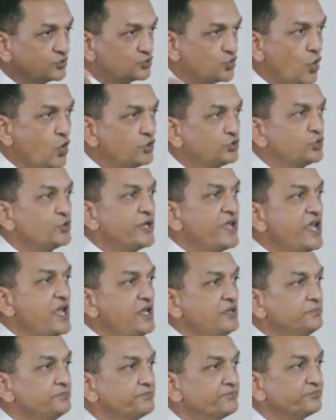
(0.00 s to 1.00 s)
Go
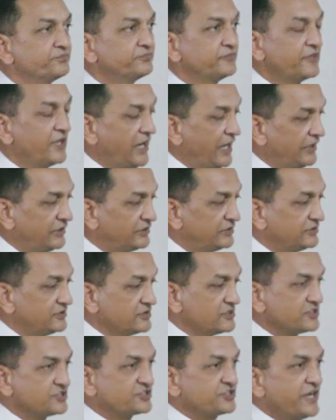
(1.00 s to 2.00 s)
today
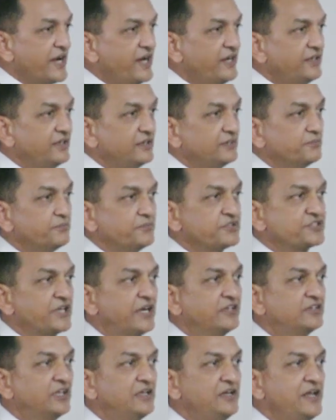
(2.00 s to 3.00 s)
and stand
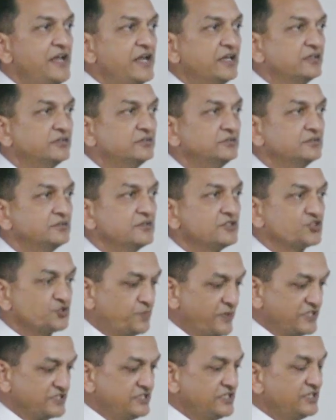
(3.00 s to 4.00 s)
beside the lake,
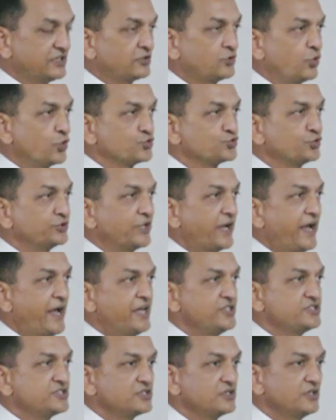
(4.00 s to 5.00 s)
especially close to the
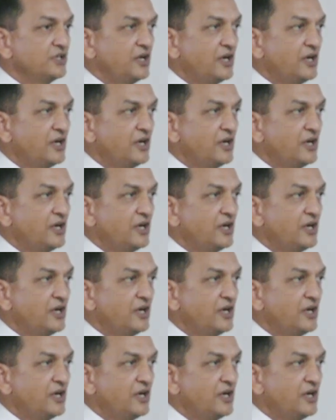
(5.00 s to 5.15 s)
edge,